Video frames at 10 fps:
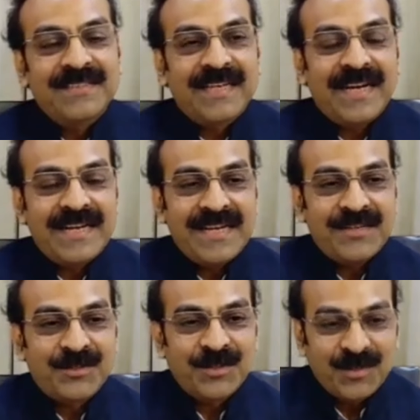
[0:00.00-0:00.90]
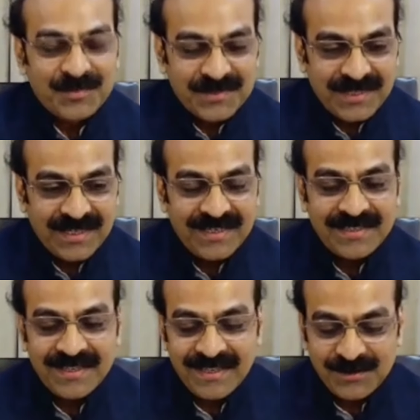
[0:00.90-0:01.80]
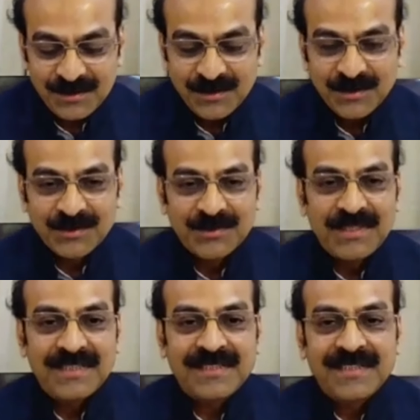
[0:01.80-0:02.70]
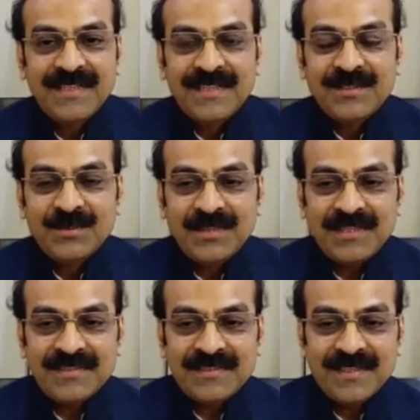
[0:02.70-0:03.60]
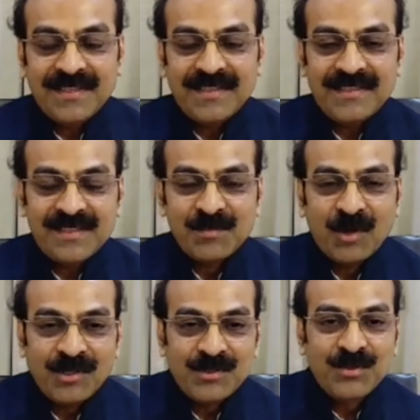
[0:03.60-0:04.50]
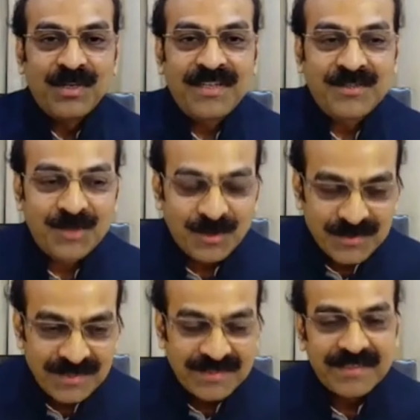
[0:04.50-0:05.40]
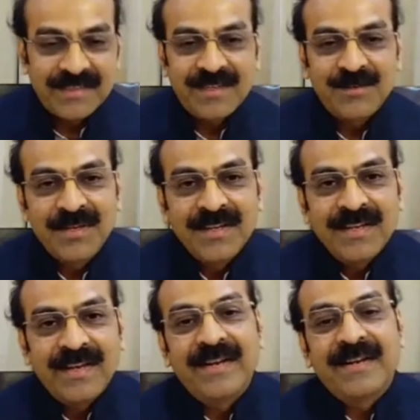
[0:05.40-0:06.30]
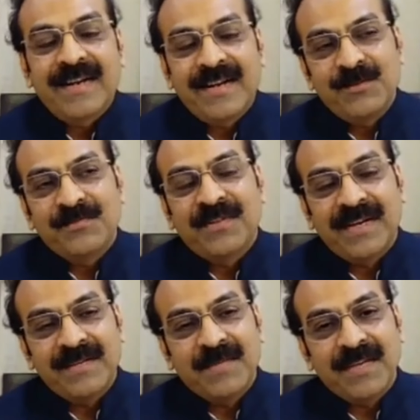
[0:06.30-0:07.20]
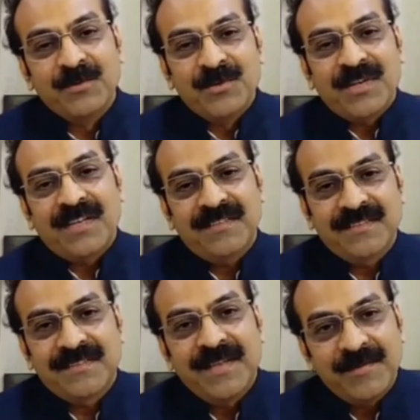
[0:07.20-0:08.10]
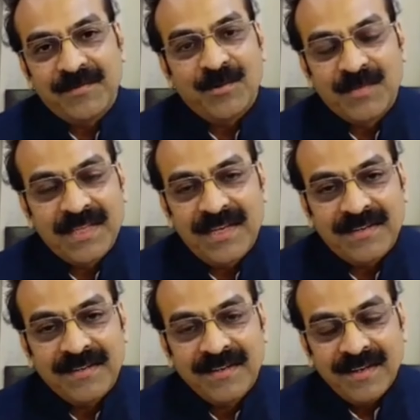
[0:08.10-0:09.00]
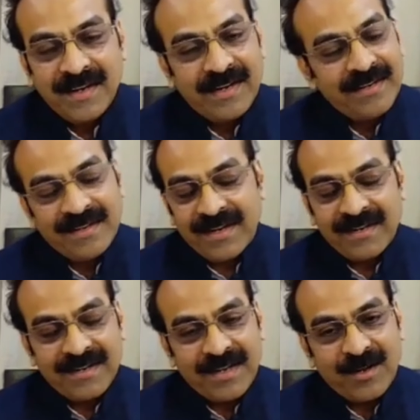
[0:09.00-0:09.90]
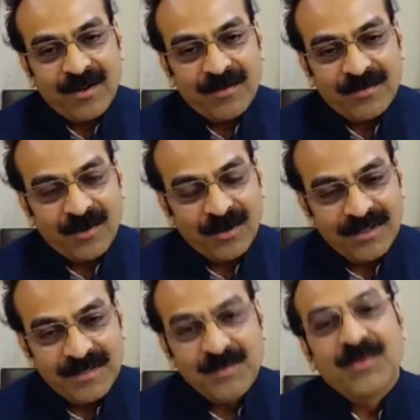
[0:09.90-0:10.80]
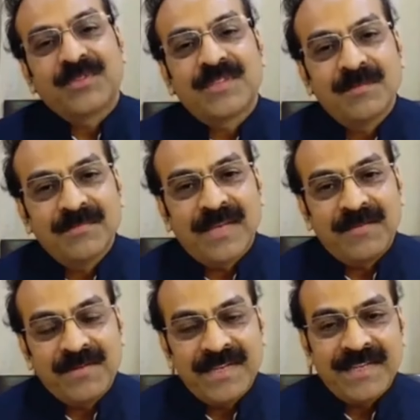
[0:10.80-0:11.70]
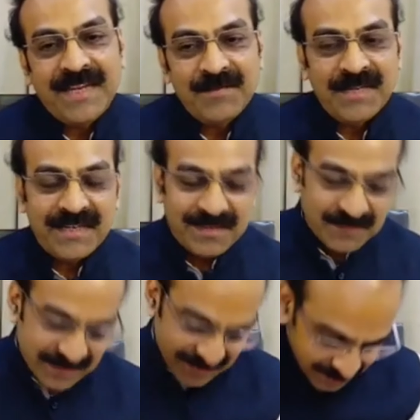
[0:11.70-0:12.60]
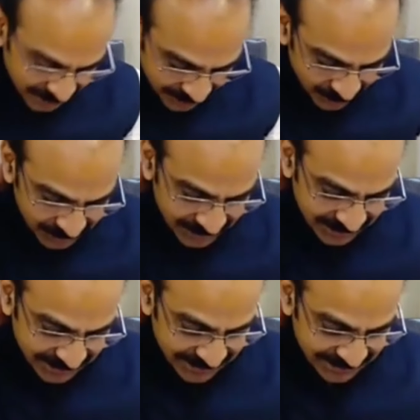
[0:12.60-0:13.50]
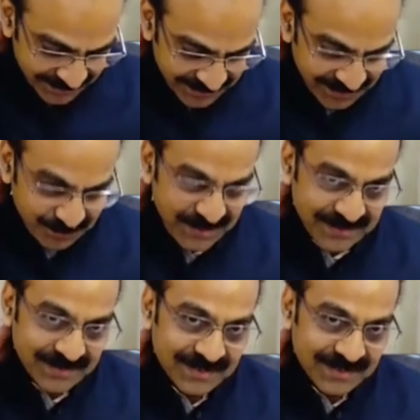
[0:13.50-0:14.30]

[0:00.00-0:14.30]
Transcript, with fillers: antique shops. I try to go to these to these uh, small jewelry shops littered around and try to find my own treasures then over there. And and uh, all the more, some every time I come come across such an interesting piece,